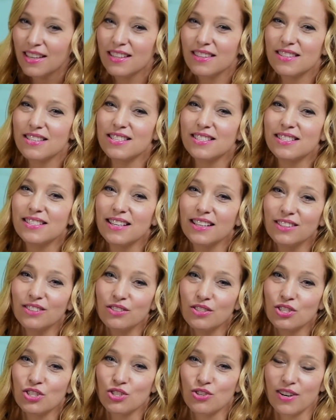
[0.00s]
The
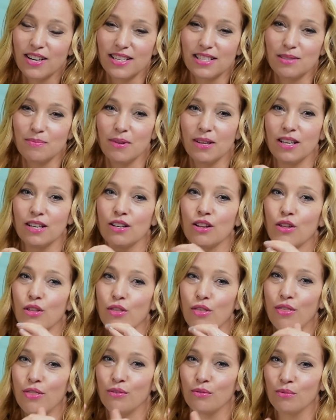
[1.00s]
signals transmitted
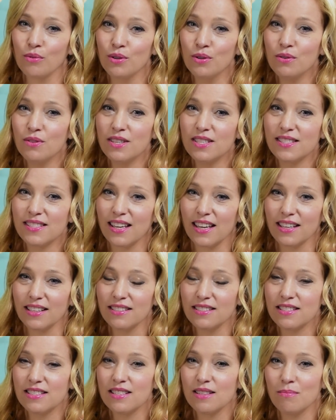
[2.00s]
through the
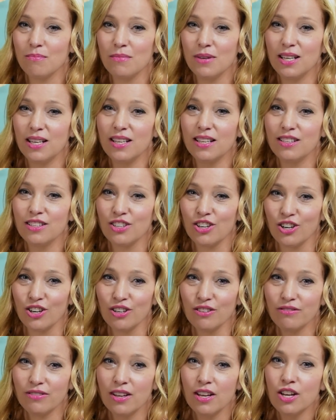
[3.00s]
skin to the median
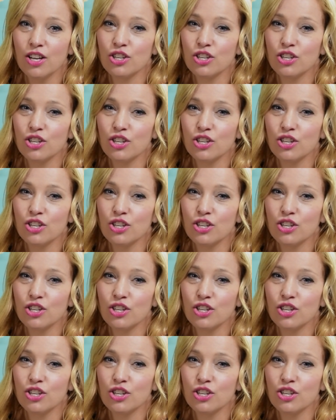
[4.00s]
nerve